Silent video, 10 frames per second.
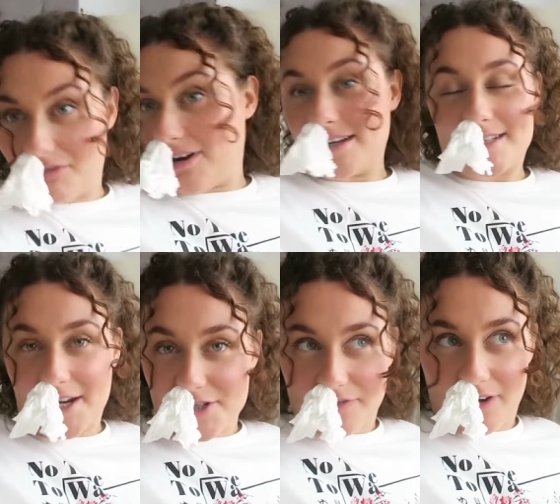The grand
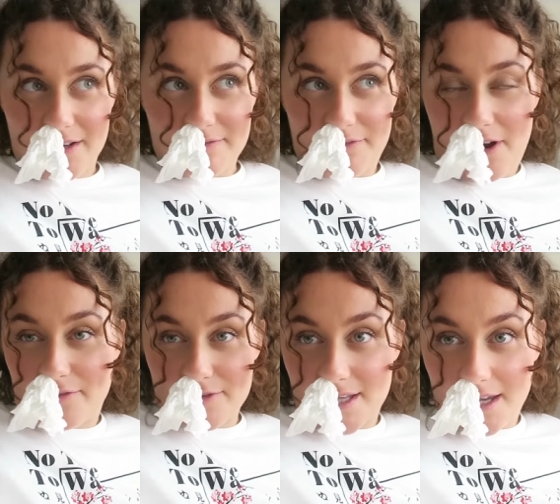age of like
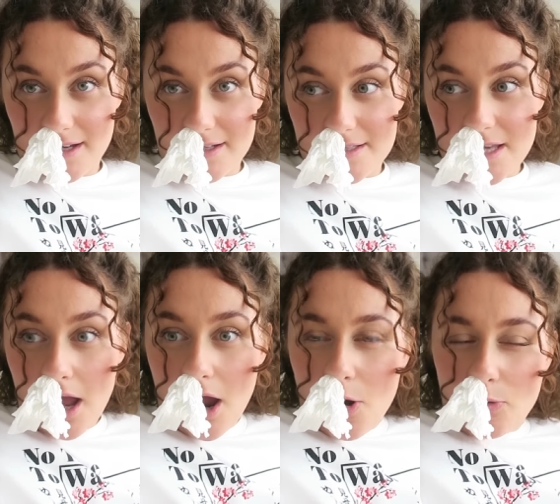5 or 6
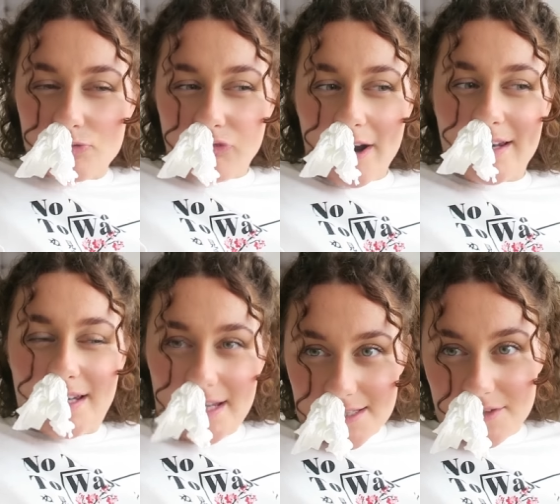would write
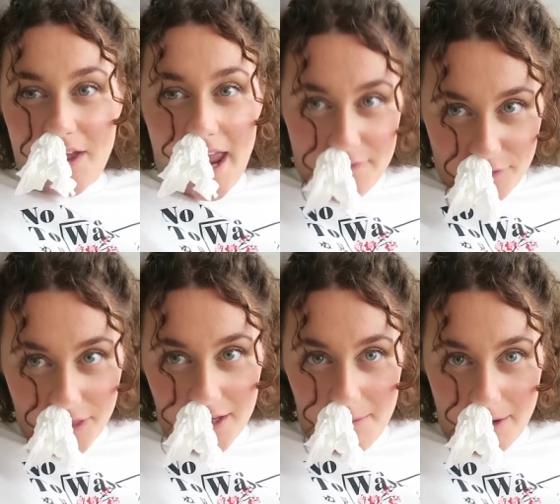lists of
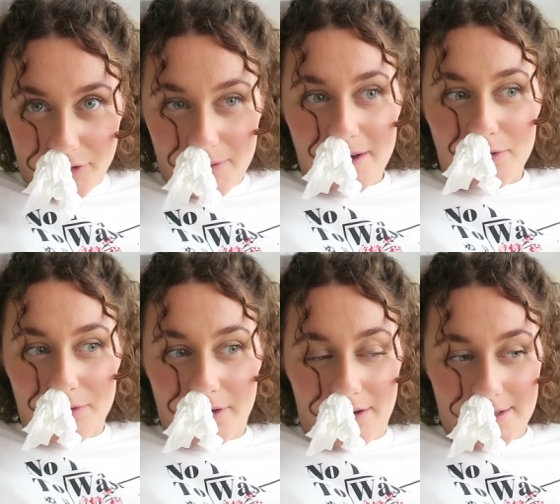everything in my room and
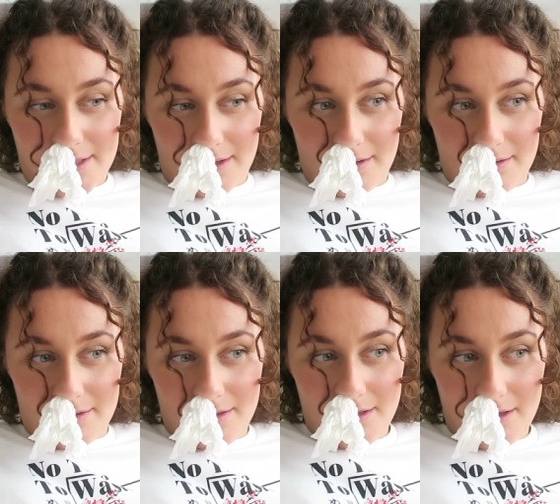organise it.